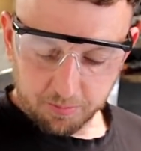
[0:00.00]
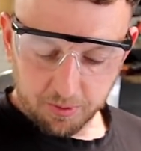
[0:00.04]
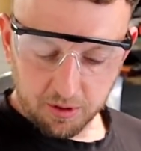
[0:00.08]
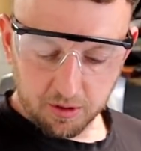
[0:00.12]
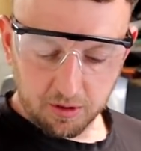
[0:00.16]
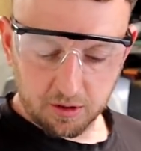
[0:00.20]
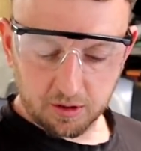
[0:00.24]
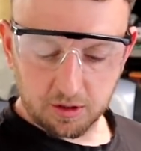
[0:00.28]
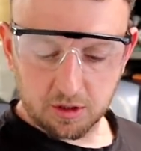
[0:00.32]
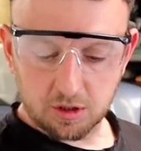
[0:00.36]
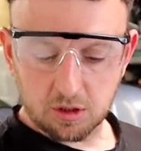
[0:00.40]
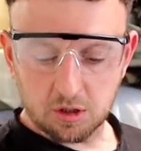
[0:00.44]

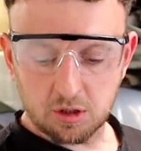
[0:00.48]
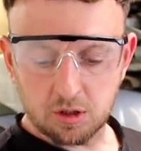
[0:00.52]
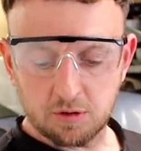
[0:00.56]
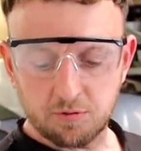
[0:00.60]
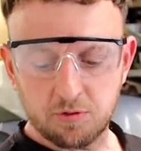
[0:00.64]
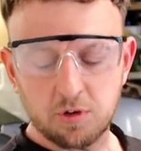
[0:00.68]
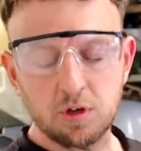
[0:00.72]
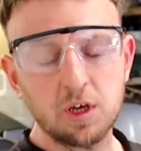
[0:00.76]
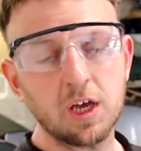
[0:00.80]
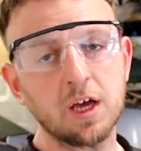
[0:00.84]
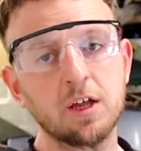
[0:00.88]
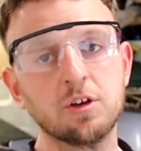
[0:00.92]
But
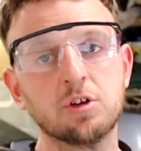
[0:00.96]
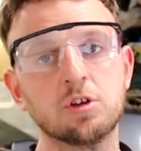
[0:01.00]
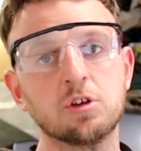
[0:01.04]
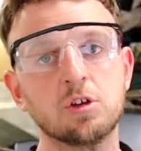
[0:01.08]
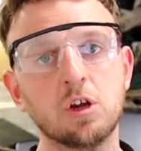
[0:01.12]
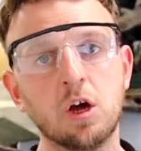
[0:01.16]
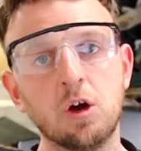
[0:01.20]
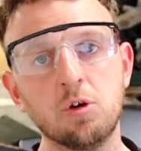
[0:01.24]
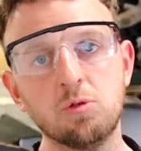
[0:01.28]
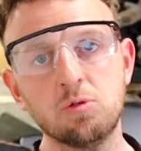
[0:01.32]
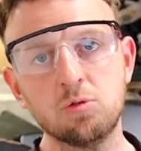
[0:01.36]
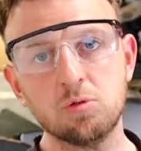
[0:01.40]
if you get a
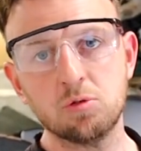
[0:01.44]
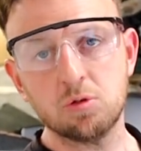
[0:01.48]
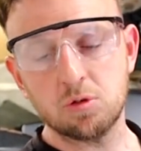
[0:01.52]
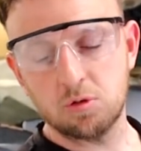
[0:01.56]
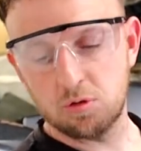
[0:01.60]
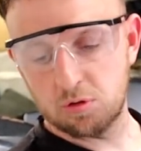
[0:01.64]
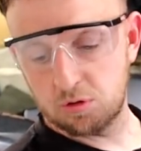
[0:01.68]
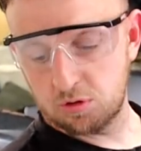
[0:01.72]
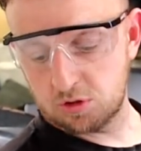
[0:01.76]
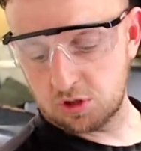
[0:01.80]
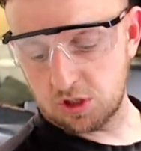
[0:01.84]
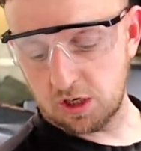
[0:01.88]
stone
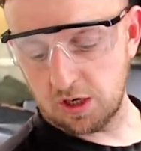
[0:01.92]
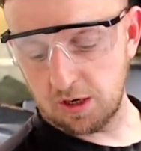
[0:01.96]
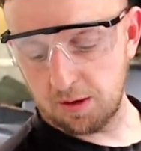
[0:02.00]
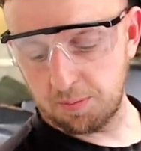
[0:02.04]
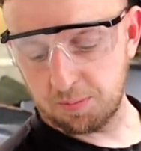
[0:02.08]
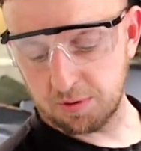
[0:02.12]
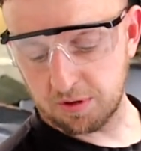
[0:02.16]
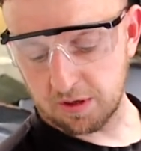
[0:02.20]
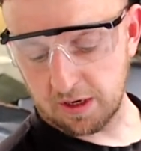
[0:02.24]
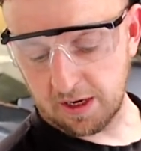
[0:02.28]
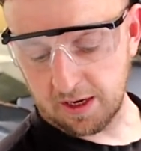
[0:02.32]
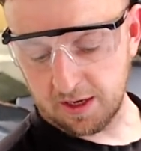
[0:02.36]

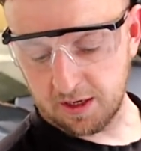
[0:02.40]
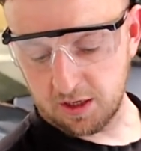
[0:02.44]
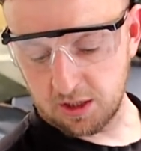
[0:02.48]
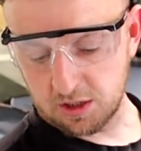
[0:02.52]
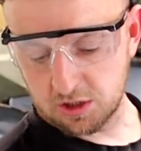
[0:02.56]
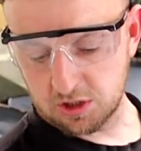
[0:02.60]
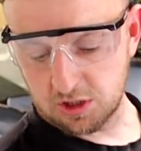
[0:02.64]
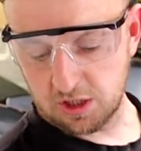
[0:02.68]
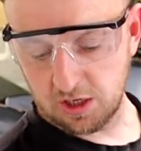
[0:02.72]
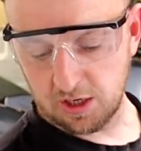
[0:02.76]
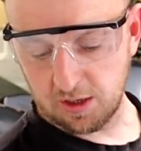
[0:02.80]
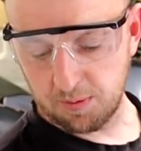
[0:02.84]
chip,
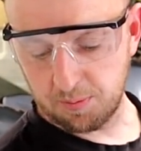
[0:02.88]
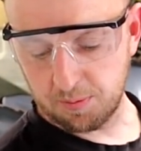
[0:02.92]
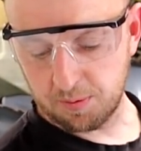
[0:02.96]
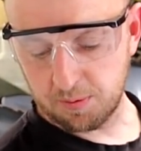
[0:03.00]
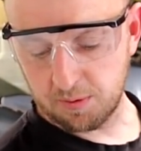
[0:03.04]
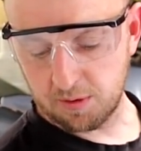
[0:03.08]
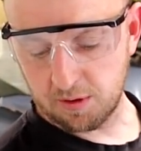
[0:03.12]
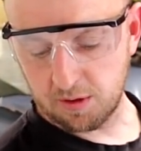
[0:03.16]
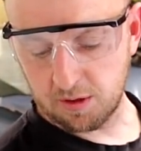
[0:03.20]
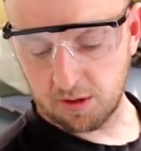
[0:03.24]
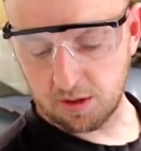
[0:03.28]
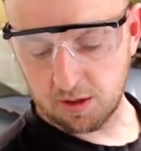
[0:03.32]
say, a
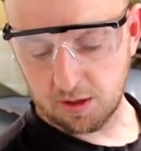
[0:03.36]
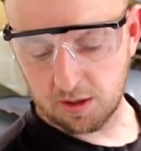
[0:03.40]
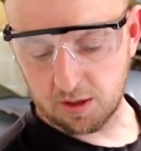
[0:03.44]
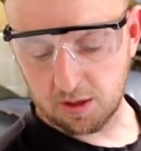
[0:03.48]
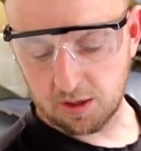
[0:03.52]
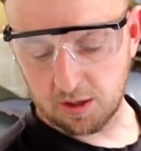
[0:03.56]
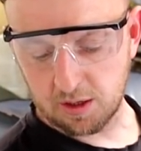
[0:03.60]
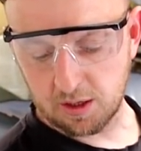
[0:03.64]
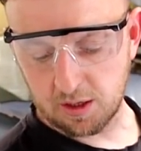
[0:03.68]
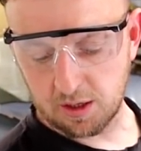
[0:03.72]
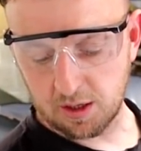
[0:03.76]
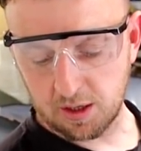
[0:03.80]
chip,
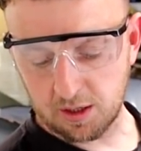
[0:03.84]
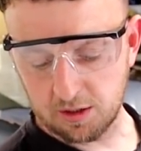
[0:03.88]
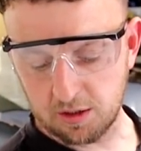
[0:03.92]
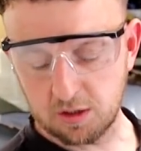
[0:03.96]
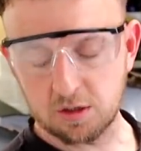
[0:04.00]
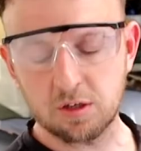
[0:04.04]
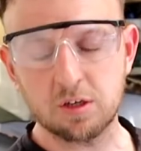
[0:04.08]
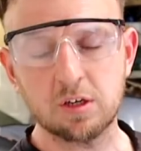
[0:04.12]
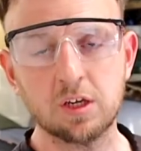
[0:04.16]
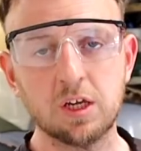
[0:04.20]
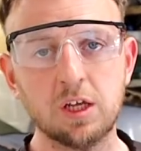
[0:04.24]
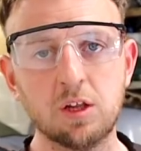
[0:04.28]
and
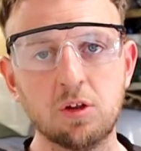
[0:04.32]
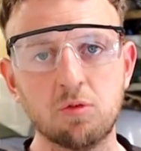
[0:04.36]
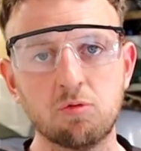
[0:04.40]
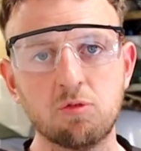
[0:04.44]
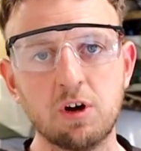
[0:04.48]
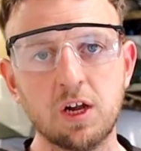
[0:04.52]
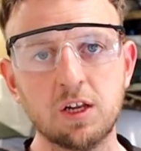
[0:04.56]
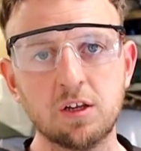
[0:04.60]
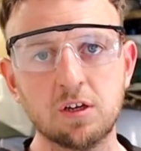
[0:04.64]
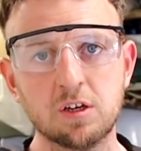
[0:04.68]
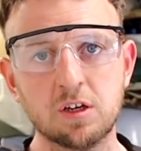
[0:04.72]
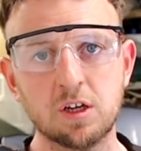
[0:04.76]
you'd see the
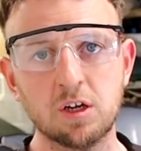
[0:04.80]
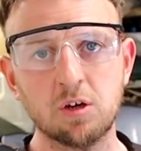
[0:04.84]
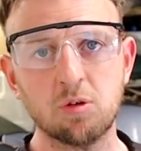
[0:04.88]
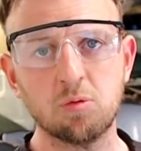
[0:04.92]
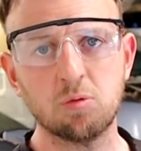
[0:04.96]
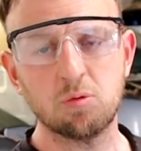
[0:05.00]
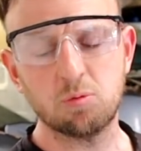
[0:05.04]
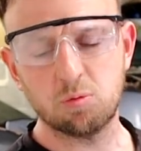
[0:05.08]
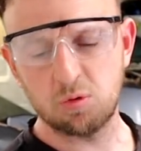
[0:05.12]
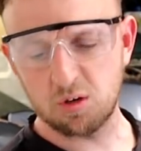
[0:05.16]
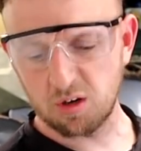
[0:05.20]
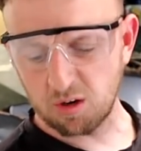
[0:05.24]
red
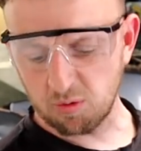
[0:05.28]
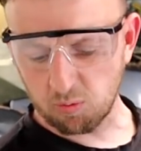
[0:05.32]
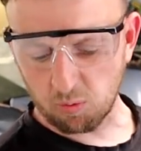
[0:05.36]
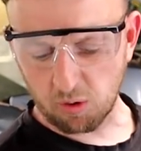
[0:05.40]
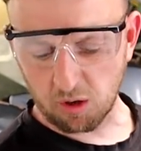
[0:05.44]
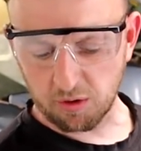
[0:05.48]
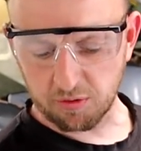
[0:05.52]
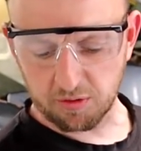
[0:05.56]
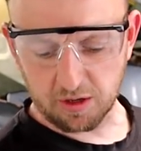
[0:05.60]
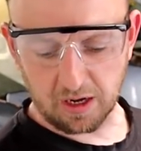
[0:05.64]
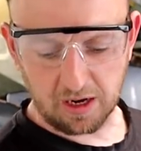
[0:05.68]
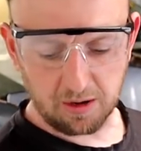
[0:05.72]
still, we don't
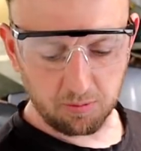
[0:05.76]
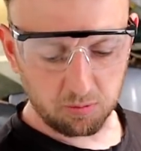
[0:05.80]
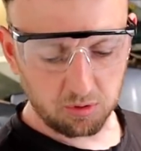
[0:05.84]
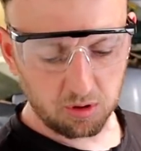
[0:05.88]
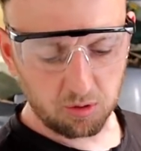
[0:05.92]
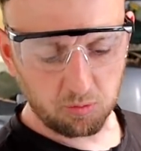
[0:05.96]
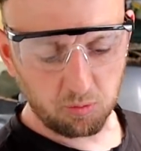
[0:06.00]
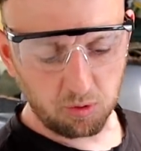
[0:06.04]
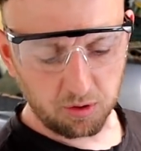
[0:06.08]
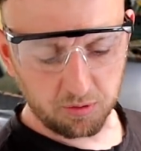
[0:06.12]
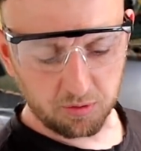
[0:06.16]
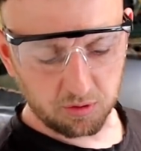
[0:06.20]
want that. We
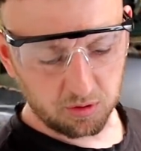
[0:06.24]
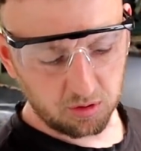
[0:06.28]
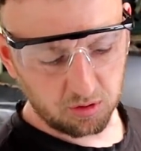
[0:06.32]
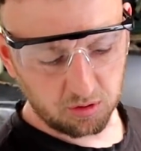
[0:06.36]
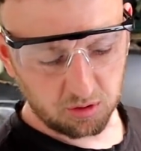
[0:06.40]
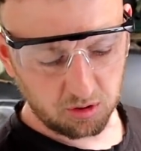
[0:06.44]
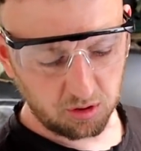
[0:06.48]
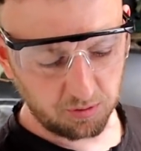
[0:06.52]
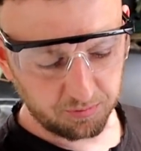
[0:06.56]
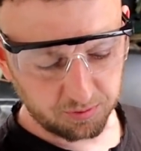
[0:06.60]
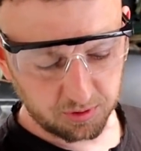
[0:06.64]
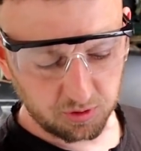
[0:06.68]
don't want
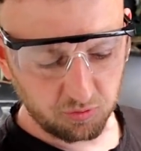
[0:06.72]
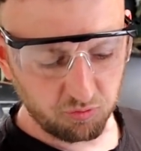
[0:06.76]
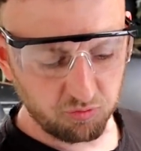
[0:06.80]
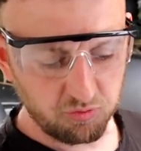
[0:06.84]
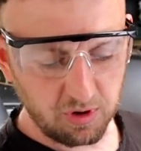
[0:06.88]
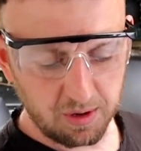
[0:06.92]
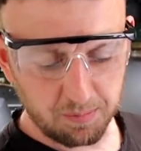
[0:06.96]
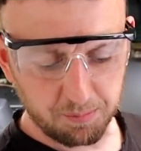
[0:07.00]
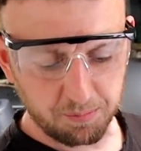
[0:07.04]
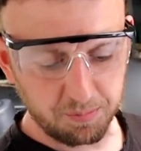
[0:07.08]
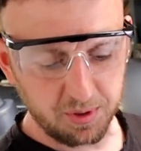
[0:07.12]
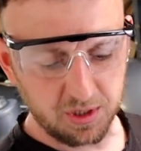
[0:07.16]
obviously
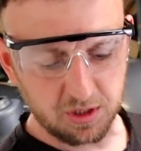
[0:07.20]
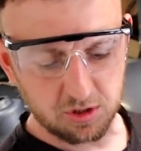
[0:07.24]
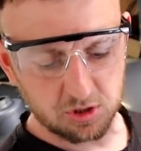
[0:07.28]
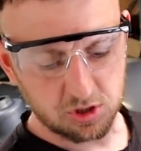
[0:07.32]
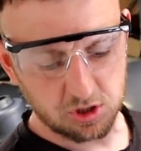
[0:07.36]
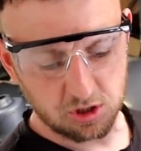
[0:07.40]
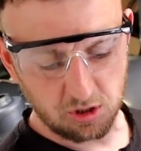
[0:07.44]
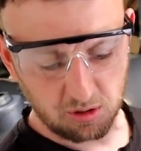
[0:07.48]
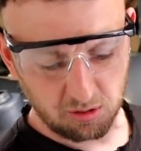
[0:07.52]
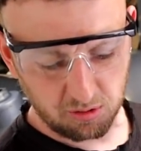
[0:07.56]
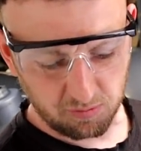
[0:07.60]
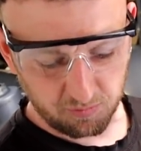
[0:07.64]
red bits
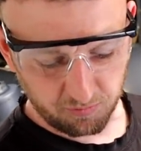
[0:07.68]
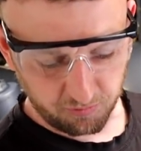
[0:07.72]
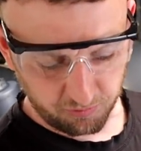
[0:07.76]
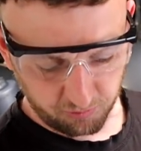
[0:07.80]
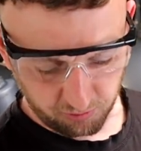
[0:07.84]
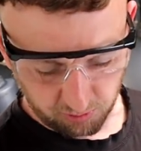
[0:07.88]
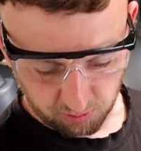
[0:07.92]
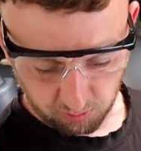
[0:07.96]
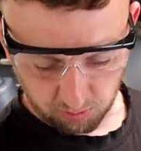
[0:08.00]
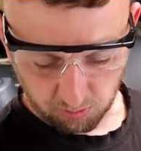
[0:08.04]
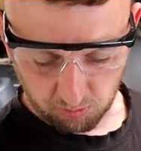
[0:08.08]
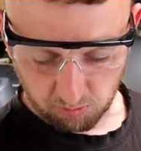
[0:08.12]
showing
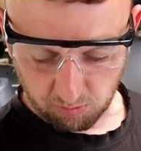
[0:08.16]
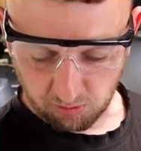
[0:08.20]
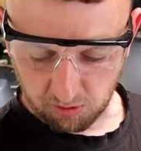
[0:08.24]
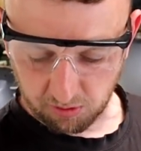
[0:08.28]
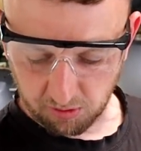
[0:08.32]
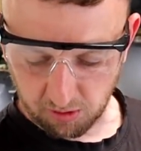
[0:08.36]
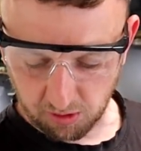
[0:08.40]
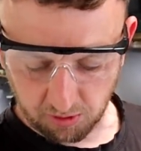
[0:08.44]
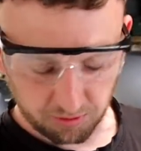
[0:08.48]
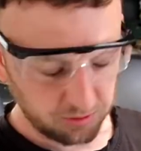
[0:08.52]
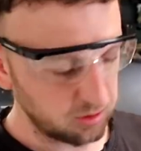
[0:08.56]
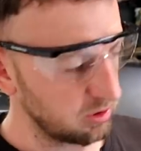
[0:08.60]
through and
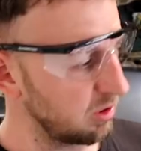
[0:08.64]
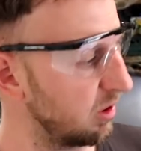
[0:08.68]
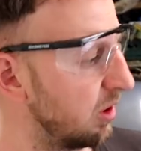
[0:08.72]
whatnot.